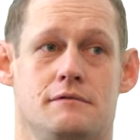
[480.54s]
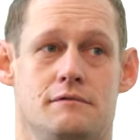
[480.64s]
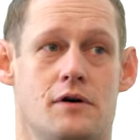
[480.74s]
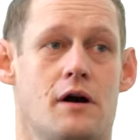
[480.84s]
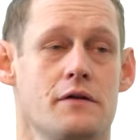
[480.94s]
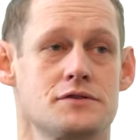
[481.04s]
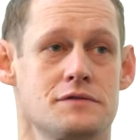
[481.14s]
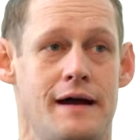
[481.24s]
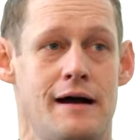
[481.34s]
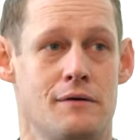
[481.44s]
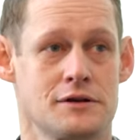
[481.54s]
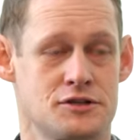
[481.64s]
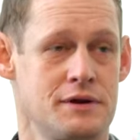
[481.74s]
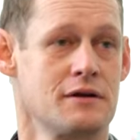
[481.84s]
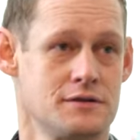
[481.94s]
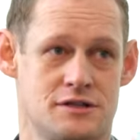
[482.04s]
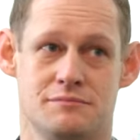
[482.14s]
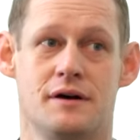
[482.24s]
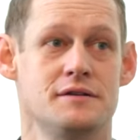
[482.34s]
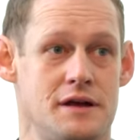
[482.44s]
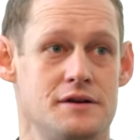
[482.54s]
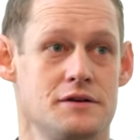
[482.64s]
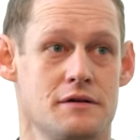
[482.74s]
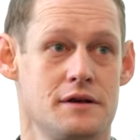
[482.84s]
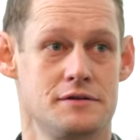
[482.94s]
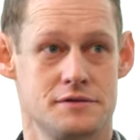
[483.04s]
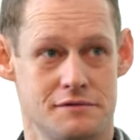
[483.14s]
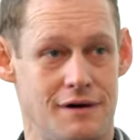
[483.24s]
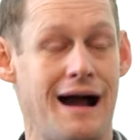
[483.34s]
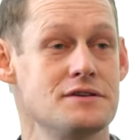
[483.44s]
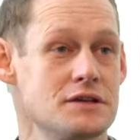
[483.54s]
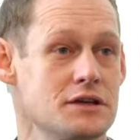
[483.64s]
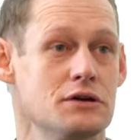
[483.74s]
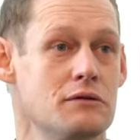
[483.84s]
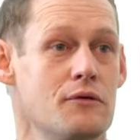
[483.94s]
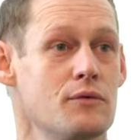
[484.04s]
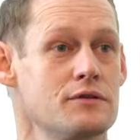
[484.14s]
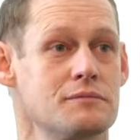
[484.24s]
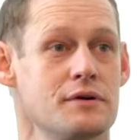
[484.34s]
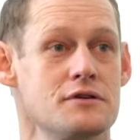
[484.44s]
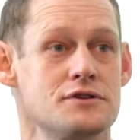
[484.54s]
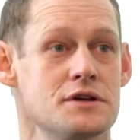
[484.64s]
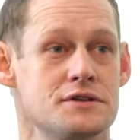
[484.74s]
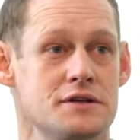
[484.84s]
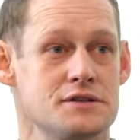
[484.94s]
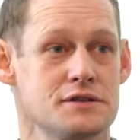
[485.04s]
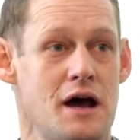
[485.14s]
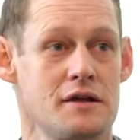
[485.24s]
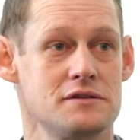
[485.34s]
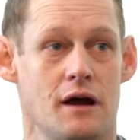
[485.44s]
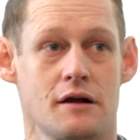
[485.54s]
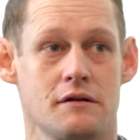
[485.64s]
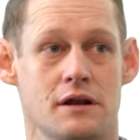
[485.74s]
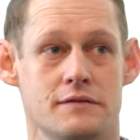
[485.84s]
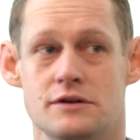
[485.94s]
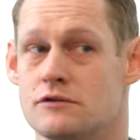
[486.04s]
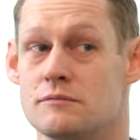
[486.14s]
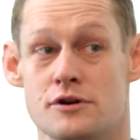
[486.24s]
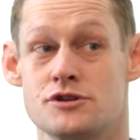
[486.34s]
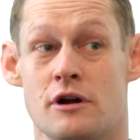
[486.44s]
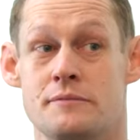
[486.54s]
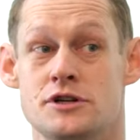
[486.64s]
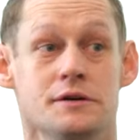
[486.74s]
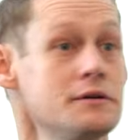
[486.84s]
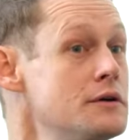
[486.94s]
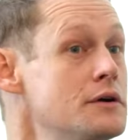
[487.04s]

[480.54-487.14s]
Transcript: regardless of how experienced the bud tender is advising you on what to purchase, it's not a doctor giving you a prescription.